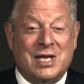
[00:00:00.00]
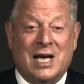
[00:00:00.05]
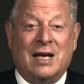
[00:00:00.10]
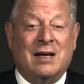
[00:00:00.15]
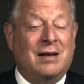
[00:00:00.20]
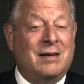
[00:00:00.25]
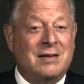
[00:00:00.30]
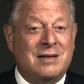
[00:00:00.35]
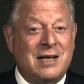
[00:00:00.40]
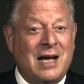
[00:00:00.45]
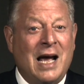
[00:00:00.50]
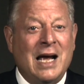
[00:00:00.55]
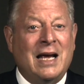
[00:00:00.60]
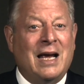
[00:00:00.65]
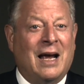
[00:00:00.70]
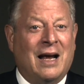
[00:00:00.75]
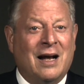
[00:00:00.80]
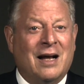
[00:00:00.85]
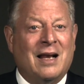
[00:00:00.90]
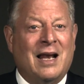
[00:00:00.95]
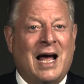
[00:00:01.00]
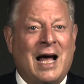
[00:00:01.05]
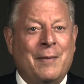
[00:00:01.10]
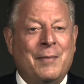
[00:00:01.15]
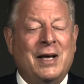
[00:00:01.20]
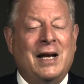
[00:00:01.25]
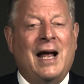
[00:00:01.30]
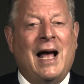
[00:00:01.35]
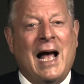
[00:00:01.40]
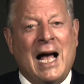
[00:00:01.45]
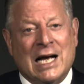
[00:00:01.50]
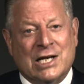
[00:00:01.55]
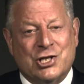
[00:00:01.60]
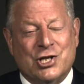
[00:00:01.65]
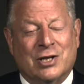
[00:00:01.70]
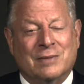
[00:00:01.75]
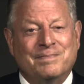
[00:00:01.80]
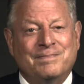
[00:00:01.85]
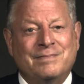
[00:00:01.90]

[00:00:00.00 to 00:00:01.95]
and in taking climate action.